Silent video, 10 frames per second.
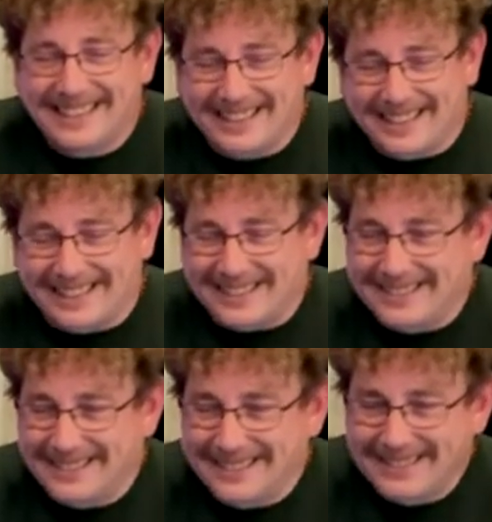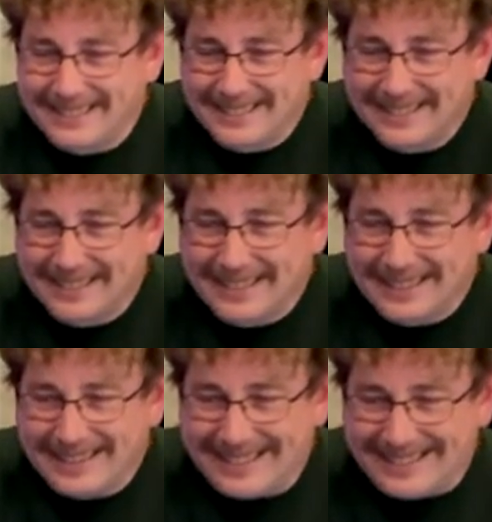
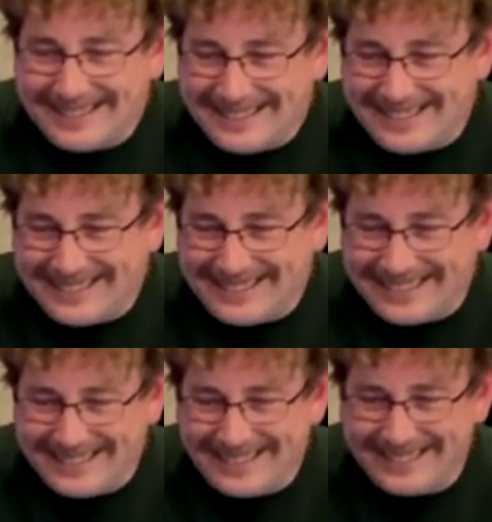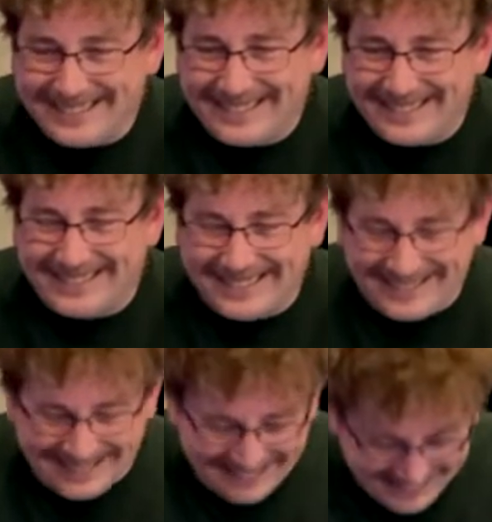
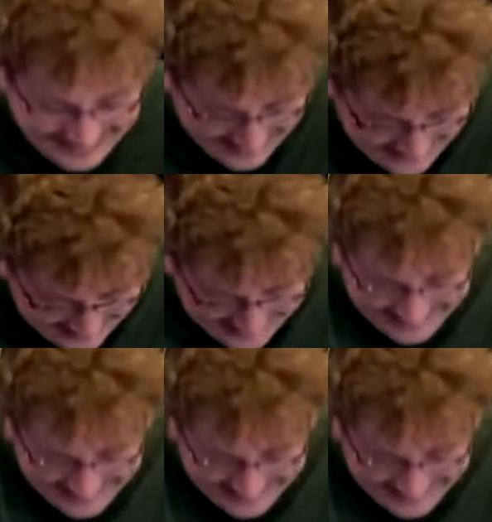No words are spoken by the person on screen.